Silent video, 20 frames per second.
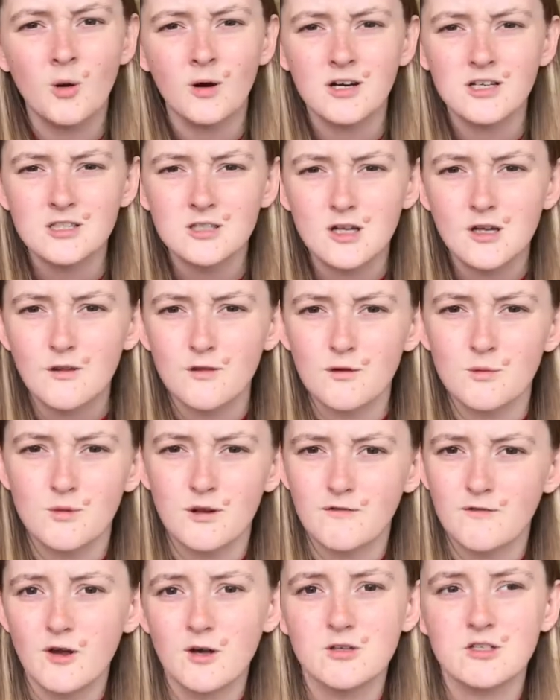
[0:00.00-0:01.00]
I was looking through
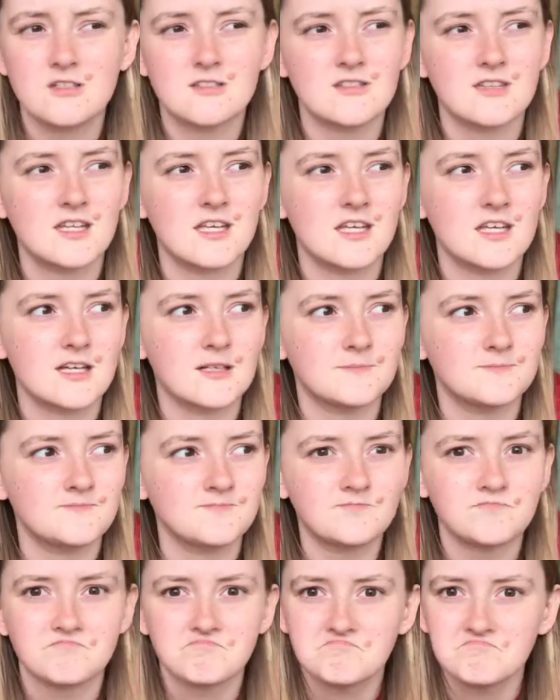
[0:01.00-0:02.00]
my photos and thinking,
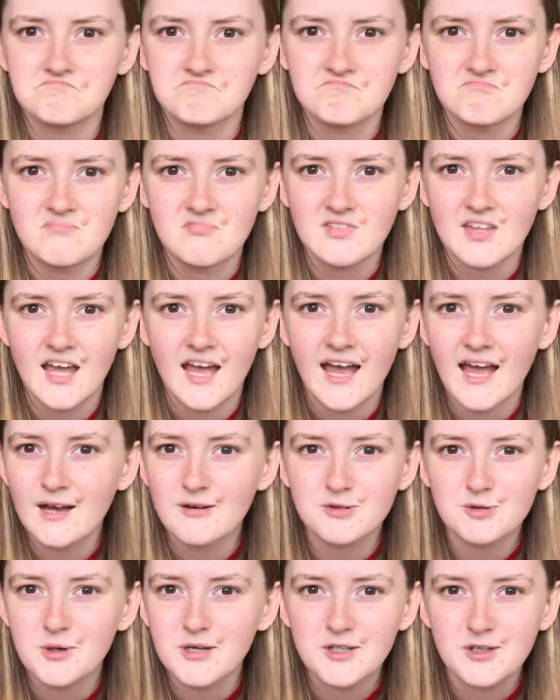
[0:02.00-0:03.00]

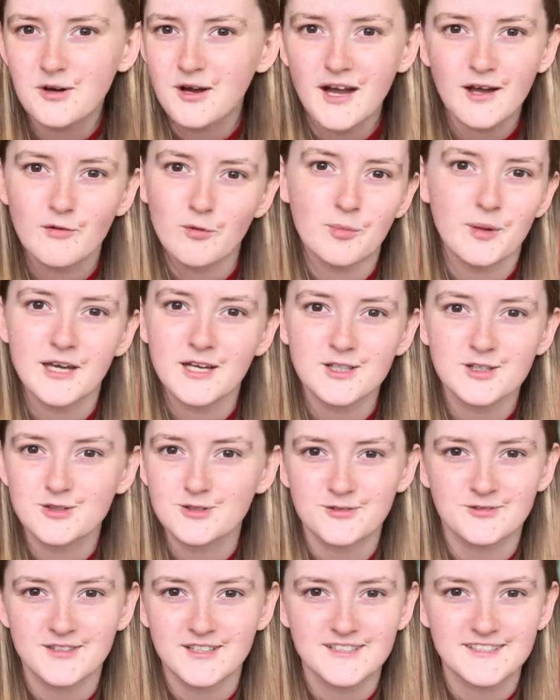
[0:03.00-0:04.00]
how do I not have a
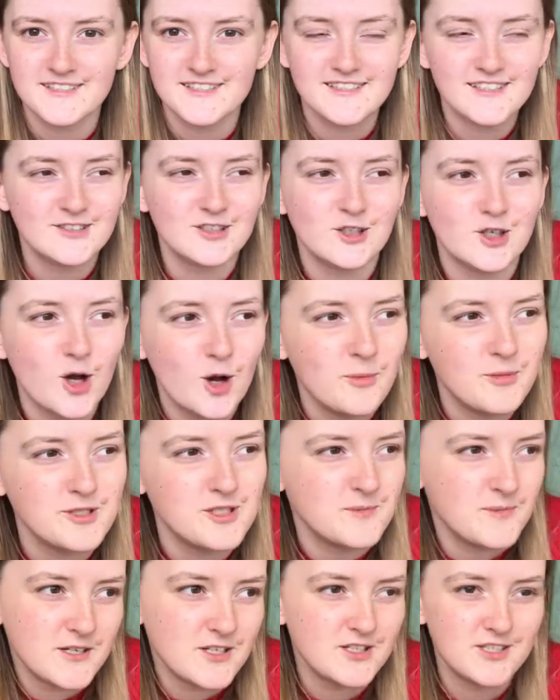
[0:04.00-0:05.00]
picture of this? It's such a common
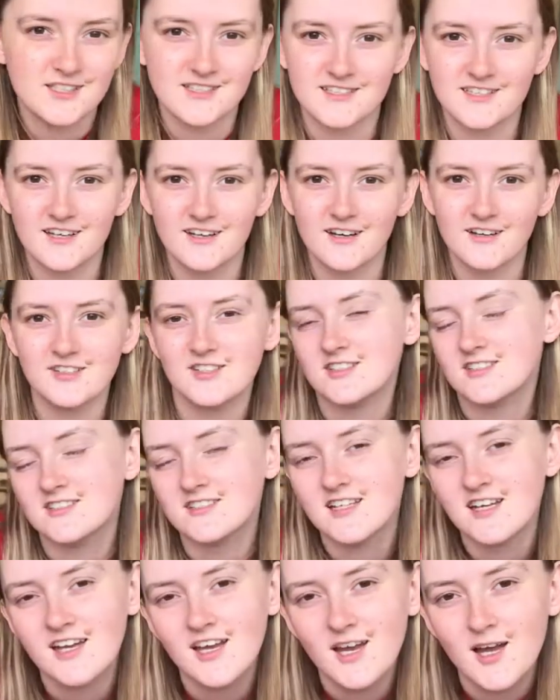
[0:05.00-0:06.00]
species that I
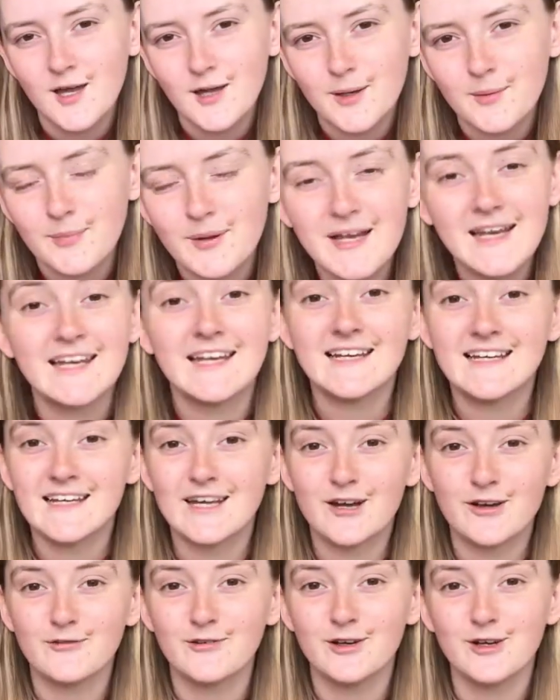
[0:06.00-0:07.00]
just
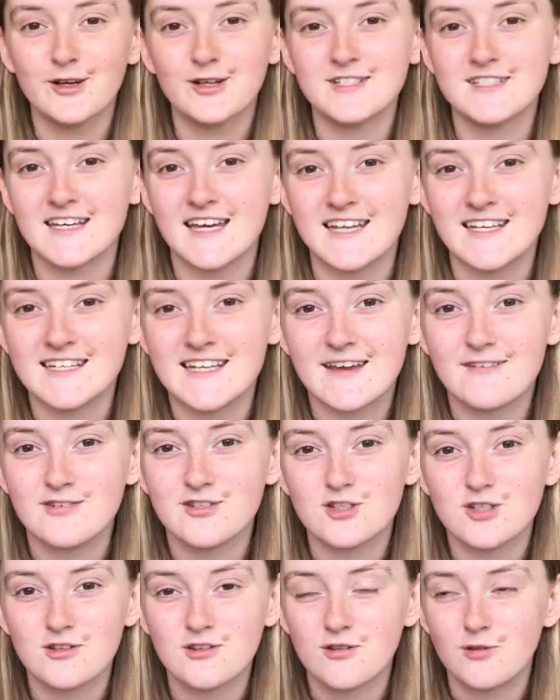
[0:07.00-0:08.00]
completely overlooked it and never
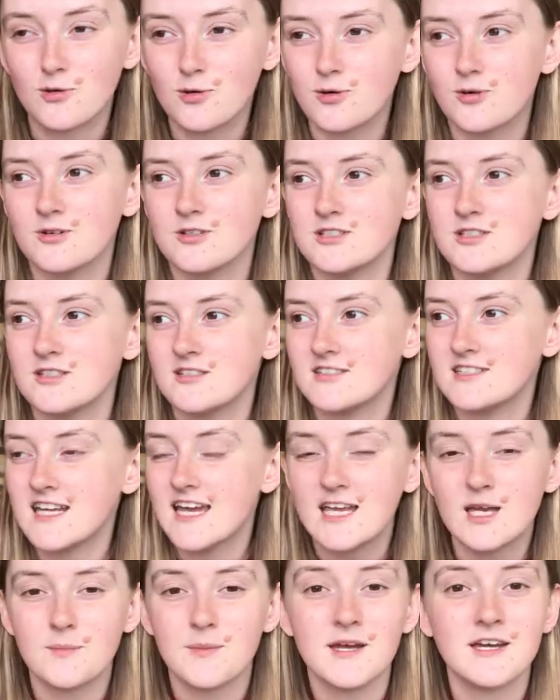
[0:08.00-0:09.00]
thought to
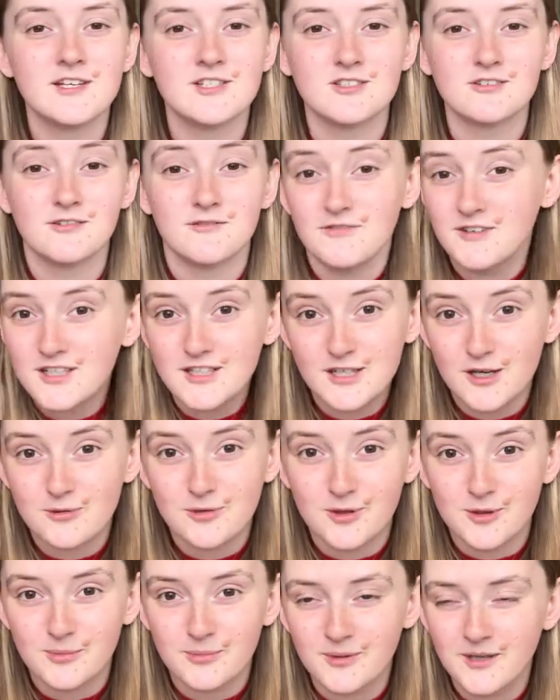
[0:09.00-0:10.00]
take a picture or
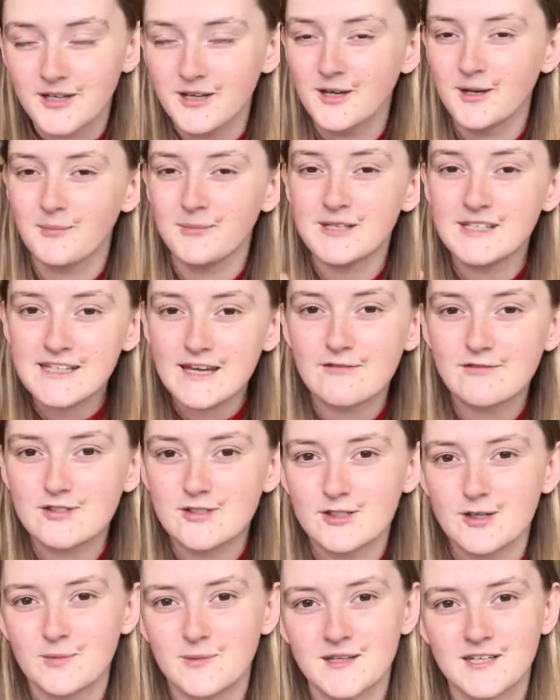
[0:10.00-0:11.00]
videoed them, but never
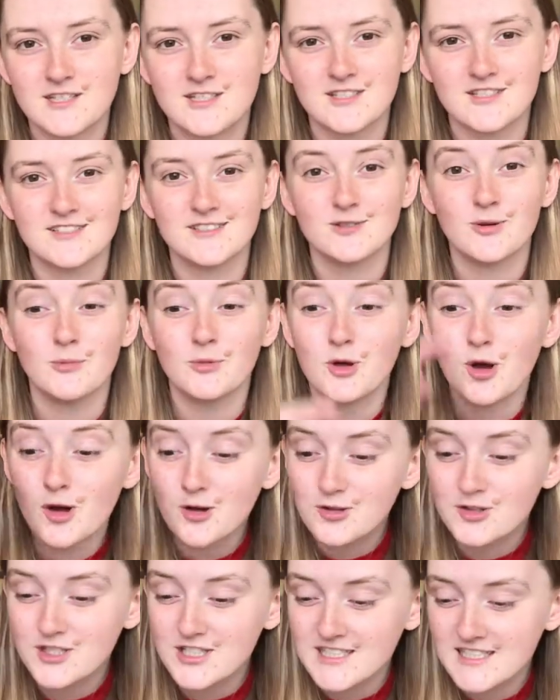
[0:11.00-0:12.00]
took a picture. So I'm
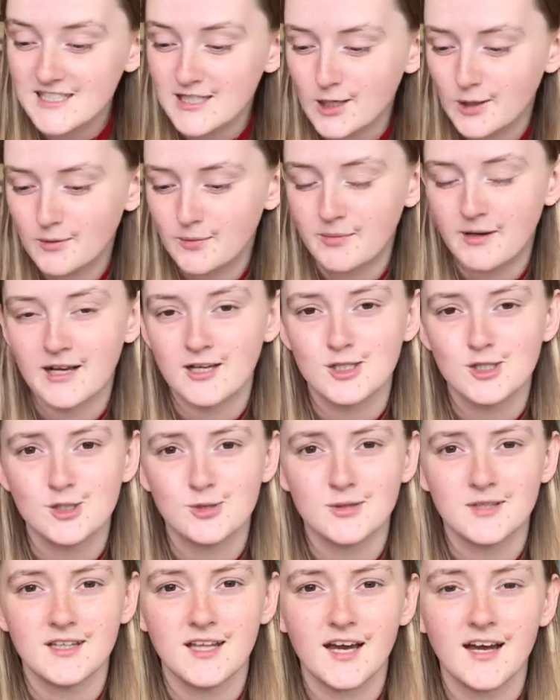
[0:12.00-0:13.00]
consciously going back and
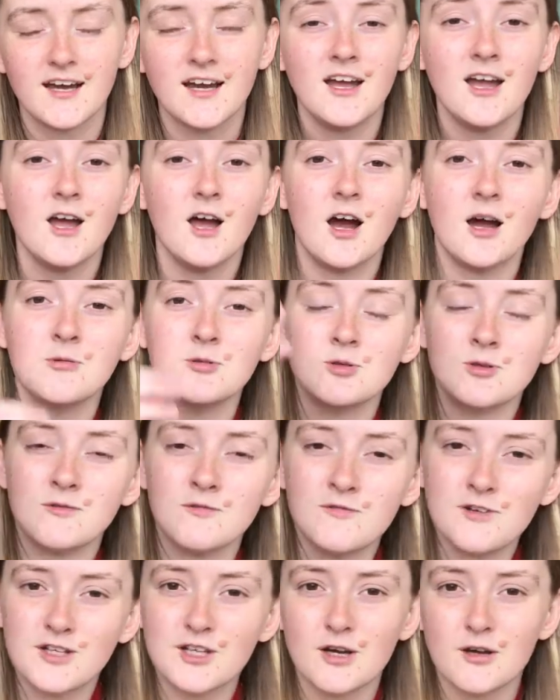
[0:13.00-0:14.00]
doing that. I'm
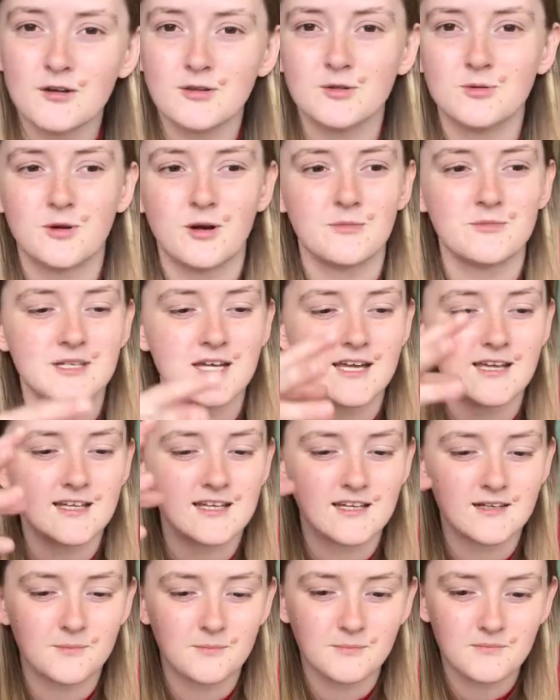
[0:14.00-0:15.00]
doing videos where I'm
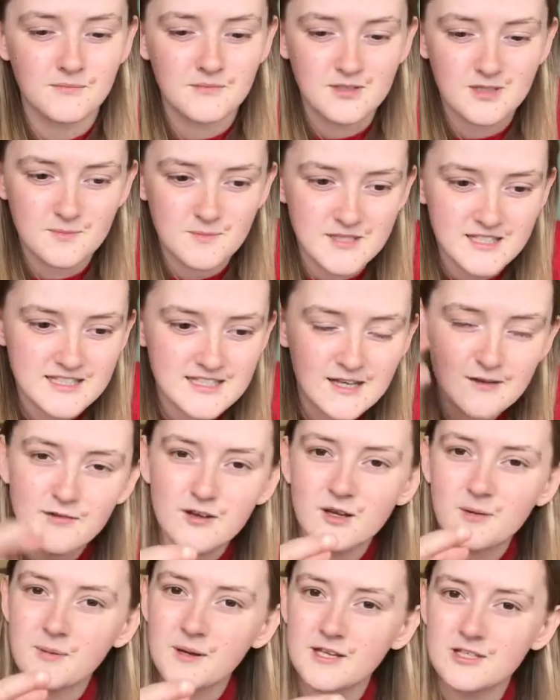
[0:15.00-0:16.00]
taking
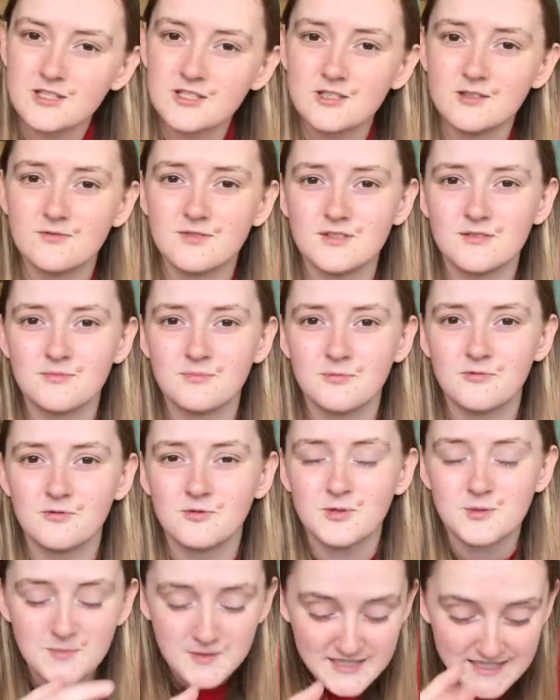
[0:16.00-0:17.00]
specific pictures of
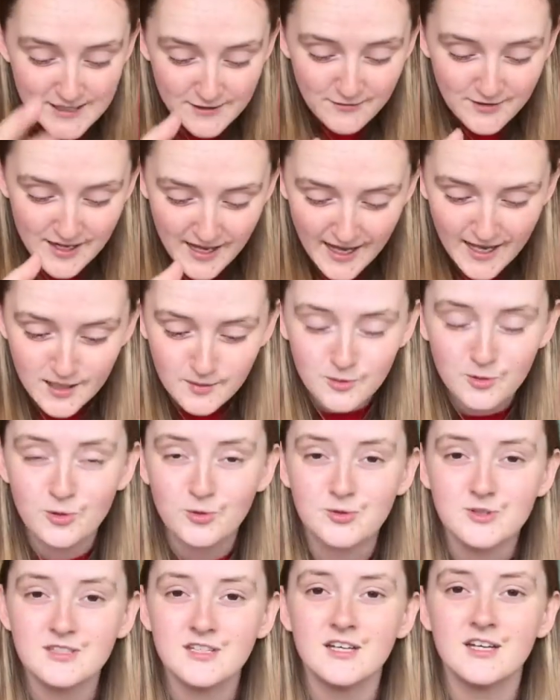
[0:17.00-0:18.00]
specific
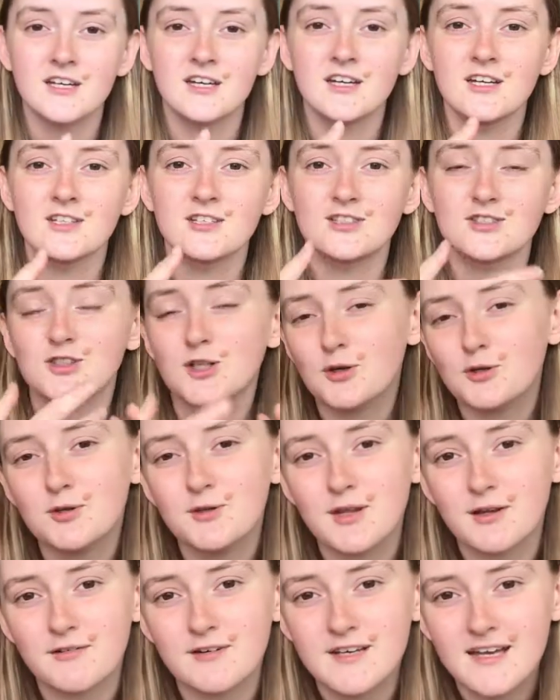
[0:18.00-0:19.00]
animals to show
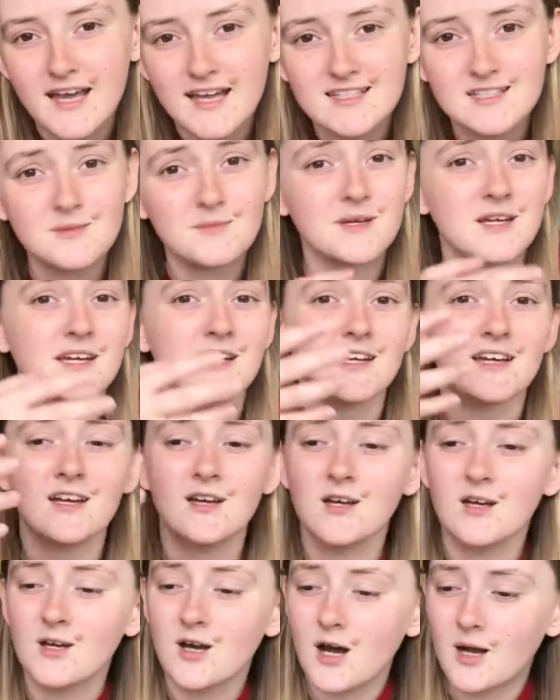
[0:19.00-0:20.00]
you their anatomy.
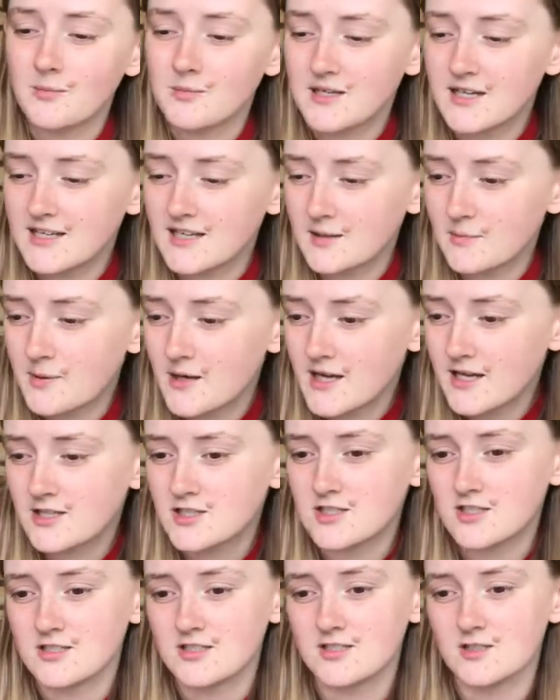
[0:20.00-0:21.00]
I'm getting
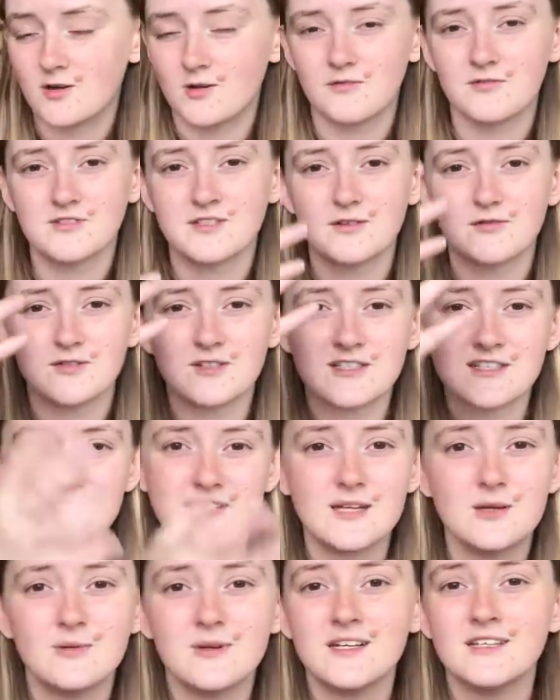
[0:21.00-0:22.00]
pictures of different
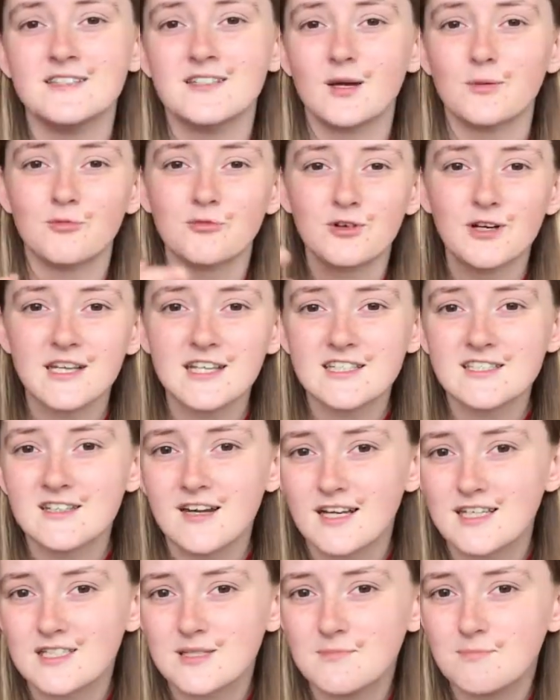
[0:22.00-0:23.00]
seaweeds. I'm really
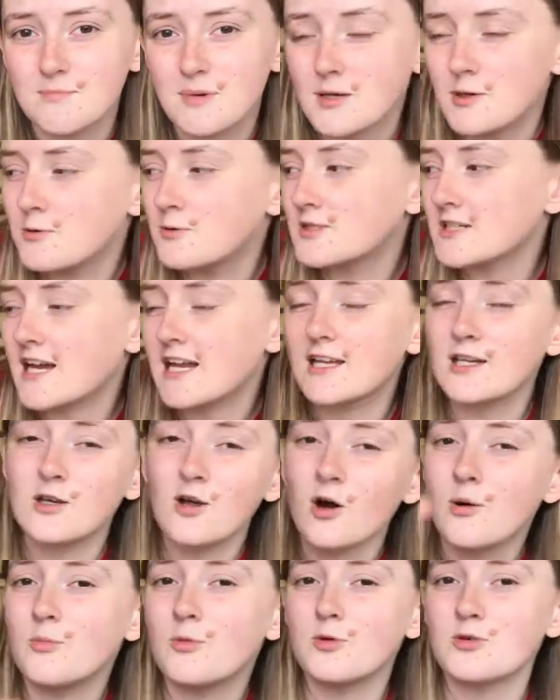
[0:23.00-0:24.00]
starting to build a
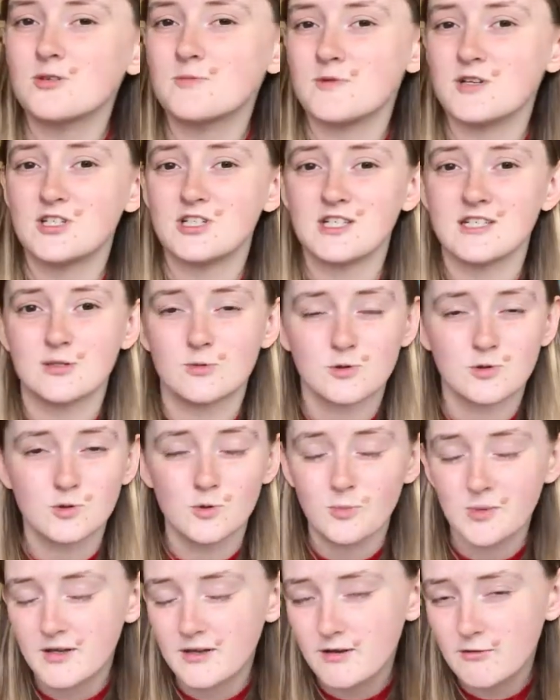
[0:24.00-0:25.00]
lot more species, which
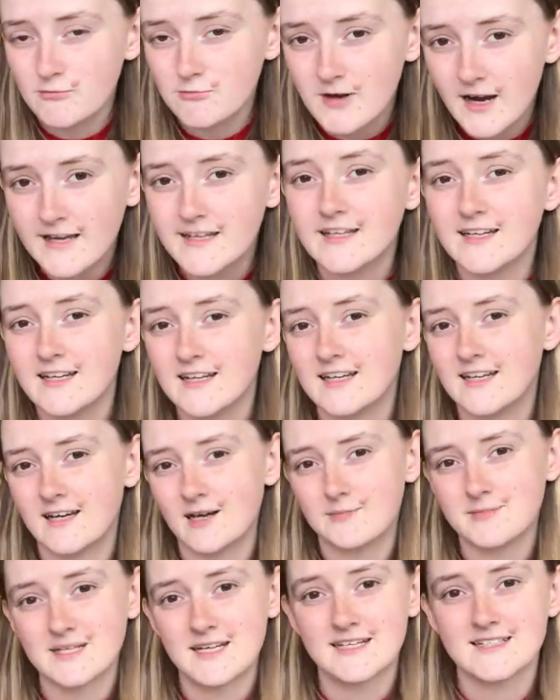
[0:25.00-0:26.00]
will be regularly
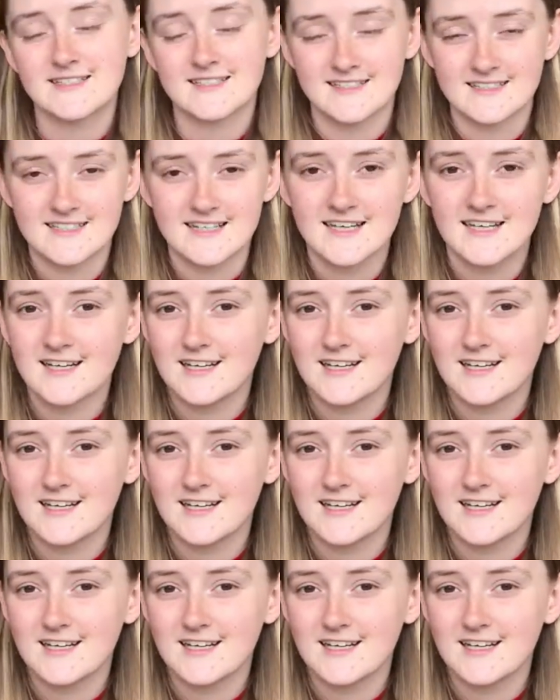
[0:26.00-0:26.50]
updated.